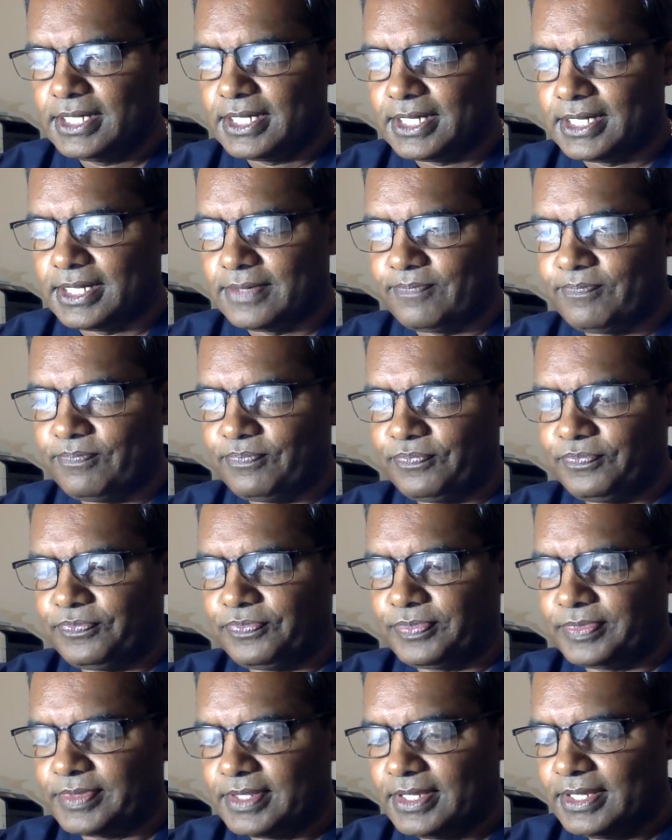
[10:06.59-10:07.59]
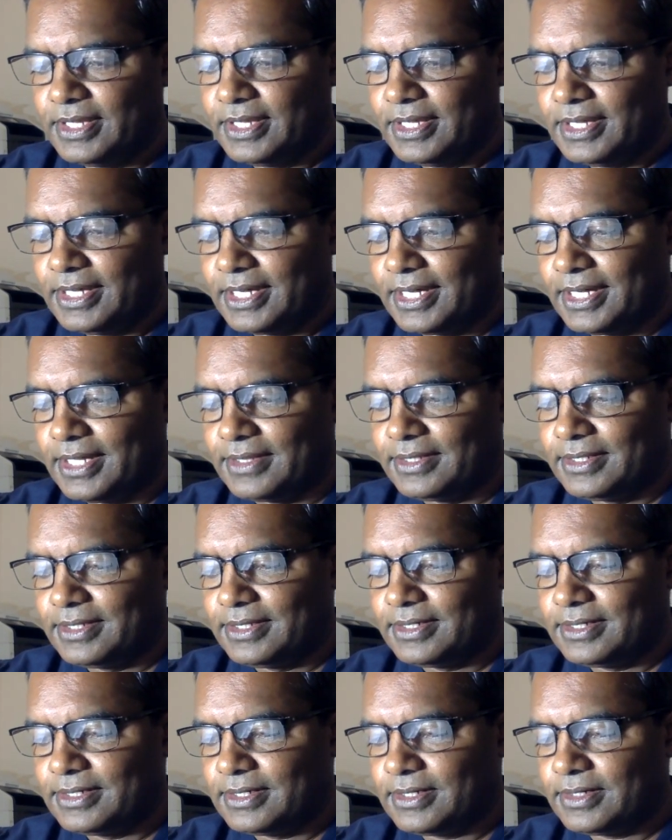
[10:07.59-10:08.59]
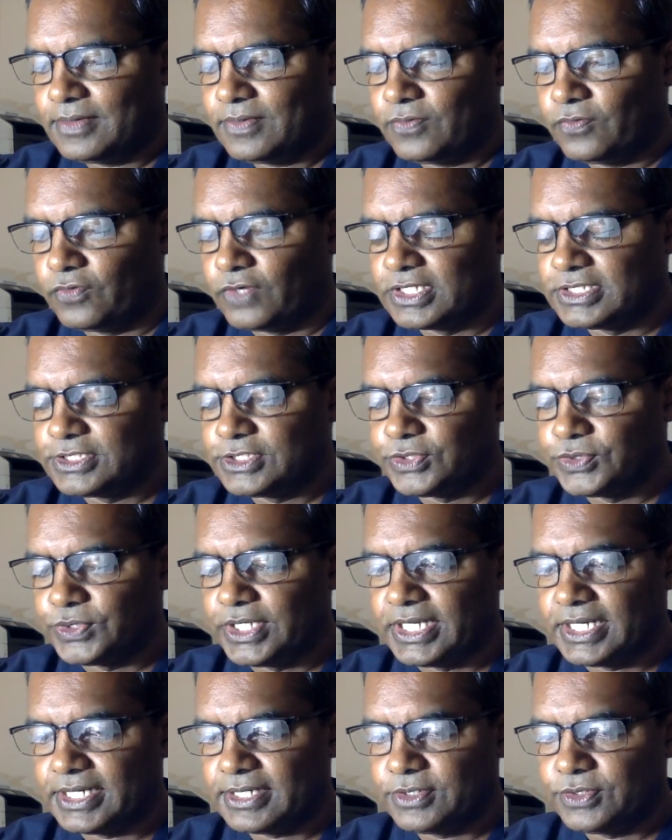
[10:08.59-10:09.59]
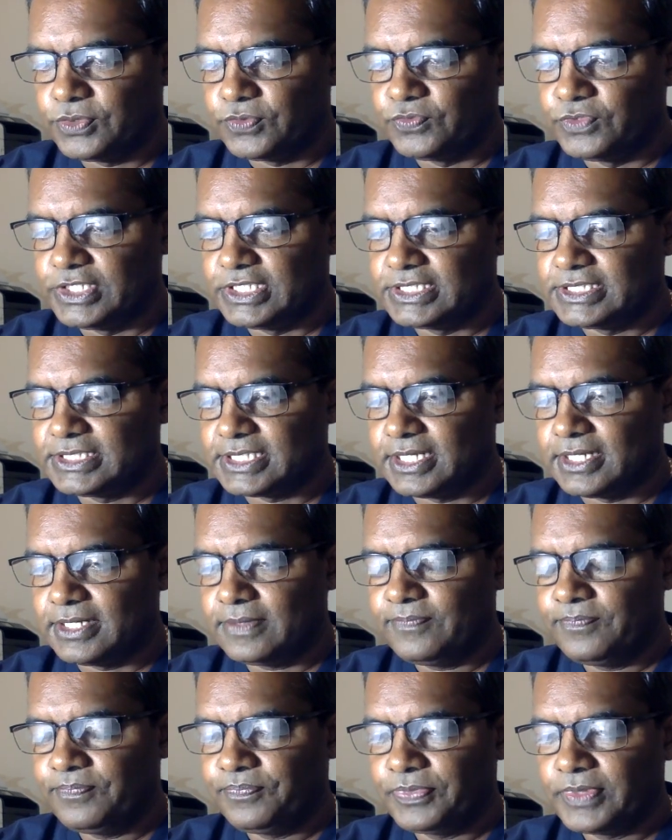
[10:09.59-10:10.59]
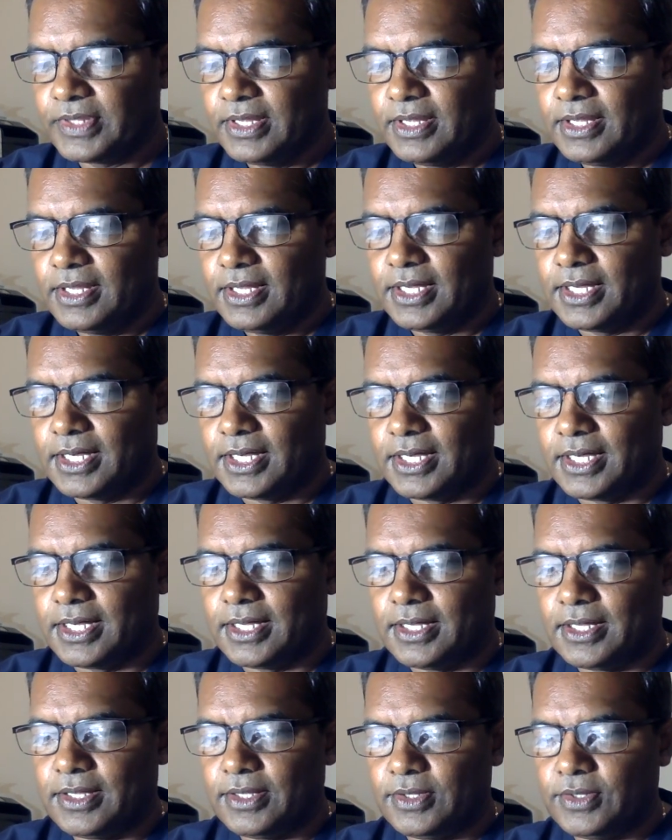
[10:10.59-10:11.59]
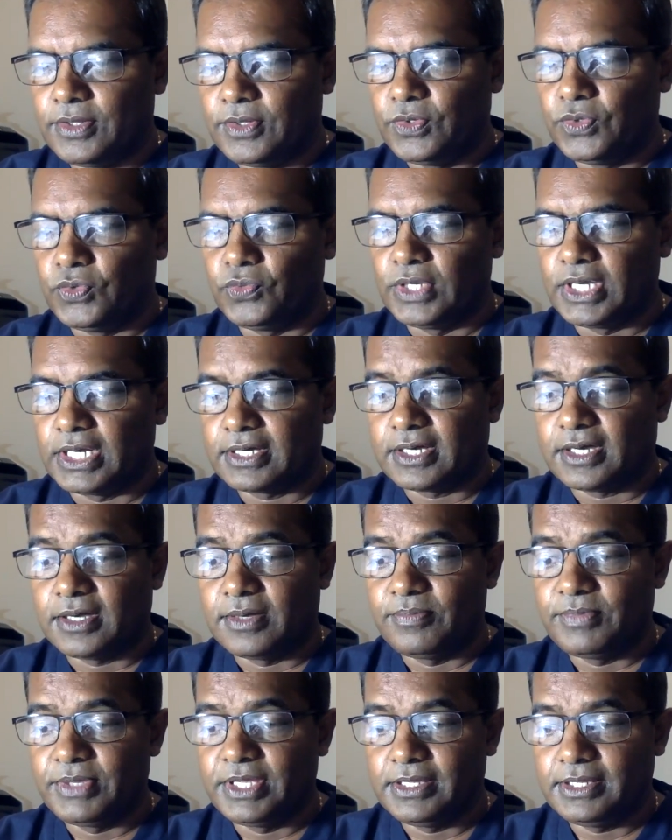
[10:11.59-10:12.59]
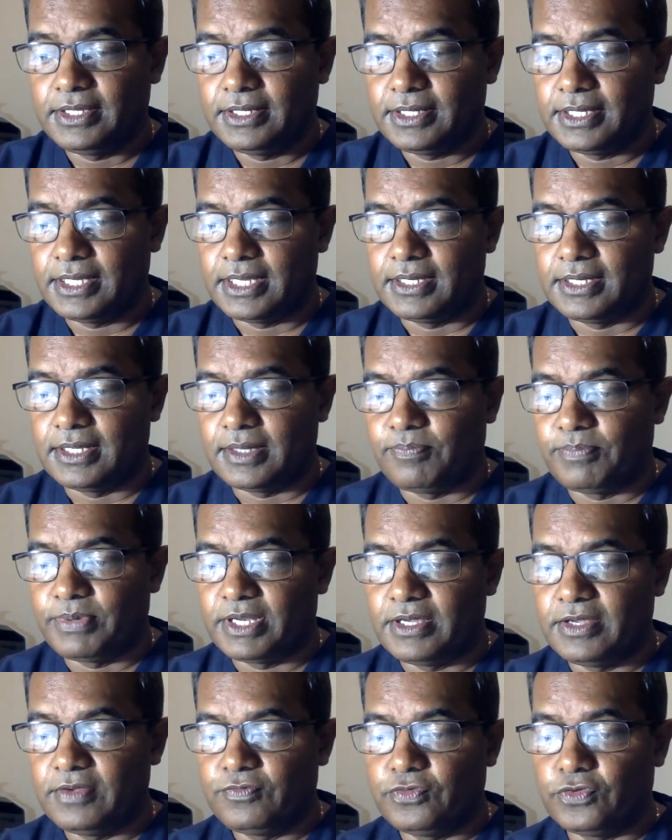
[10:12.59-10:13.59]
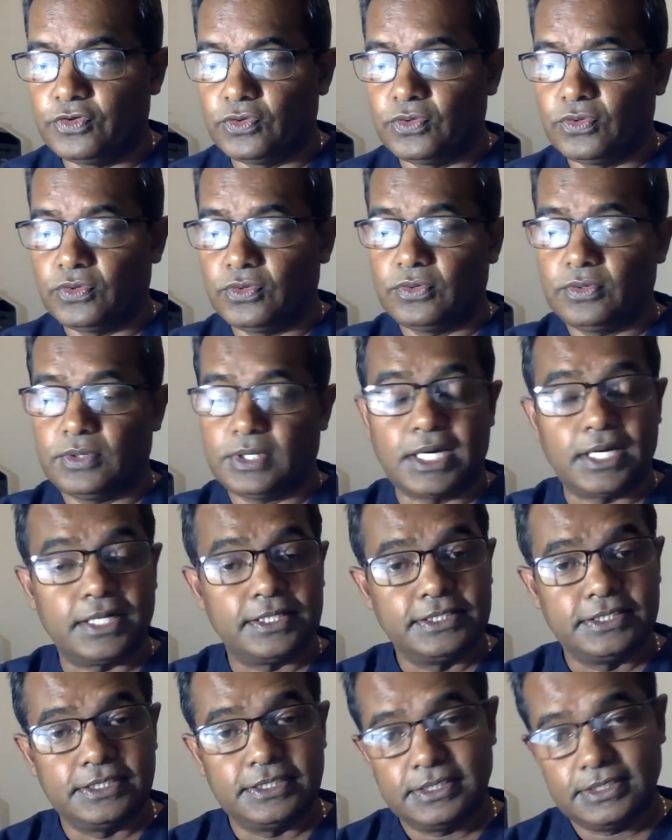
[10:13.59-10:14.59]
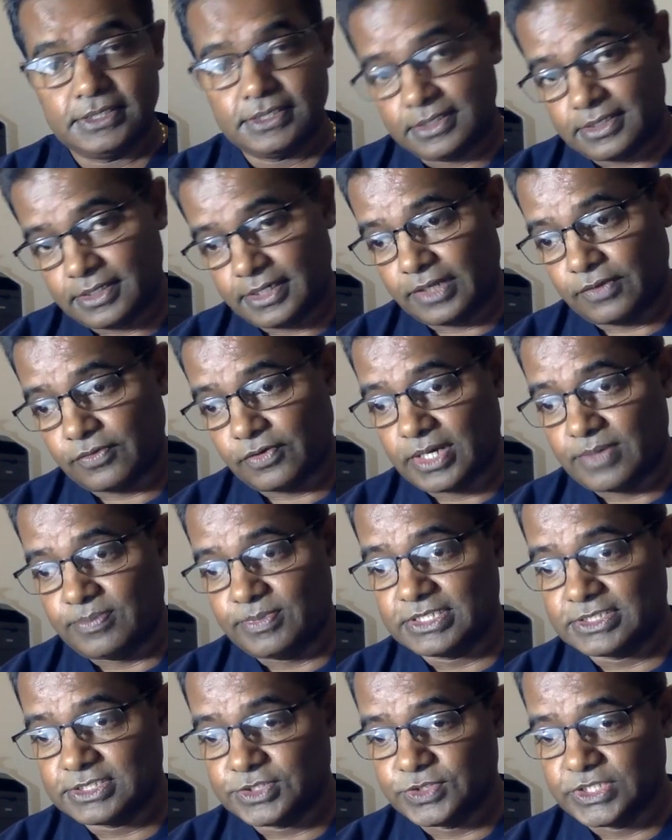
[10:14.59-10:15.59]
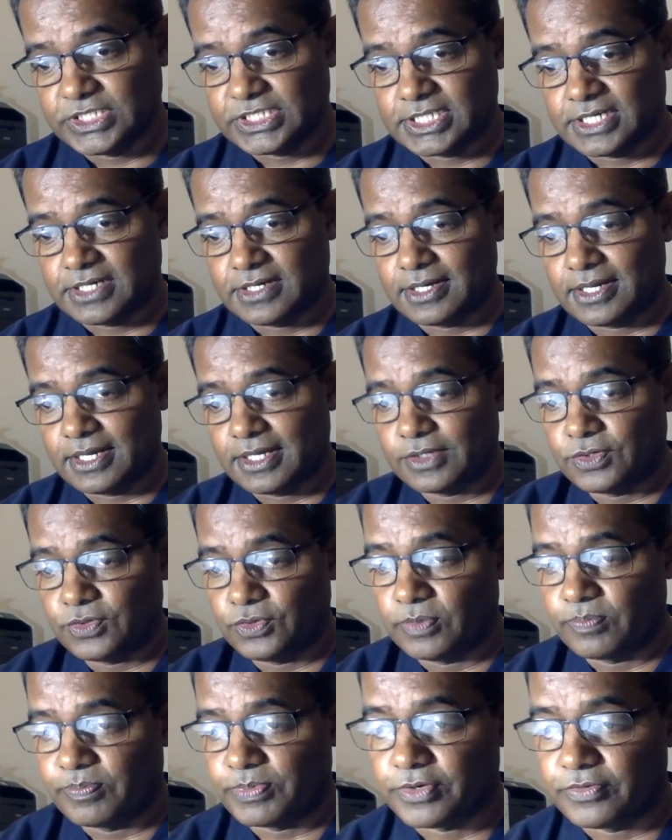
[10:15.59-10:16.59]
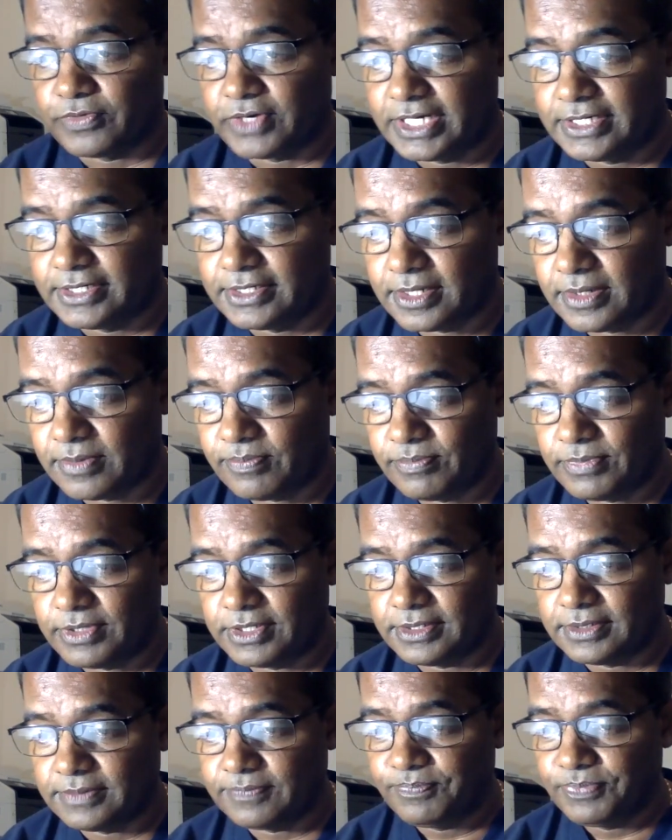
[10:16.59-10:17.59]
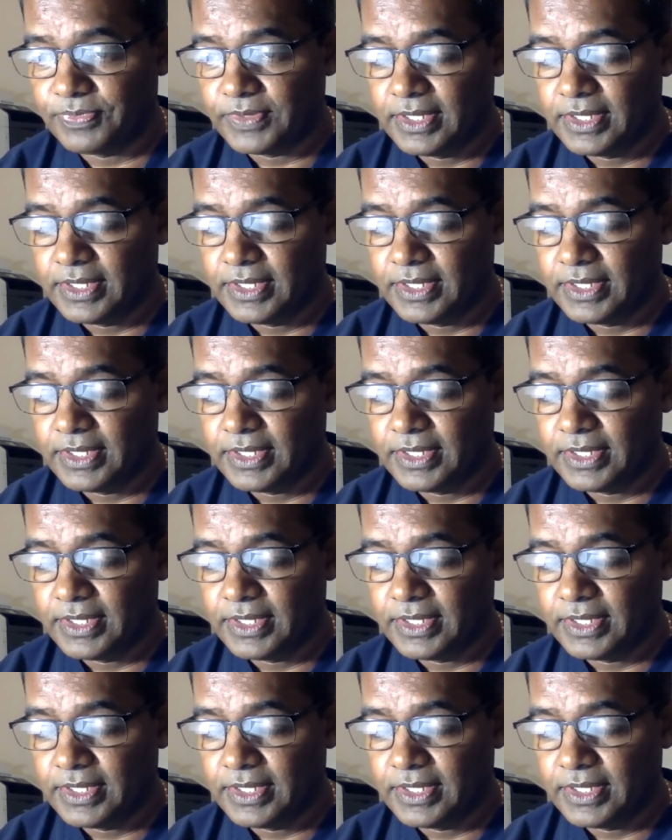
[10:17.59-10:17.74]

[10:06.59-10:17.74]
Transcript: And then once you get your visa, you will come here and apply for other requirements, which are like your provider number,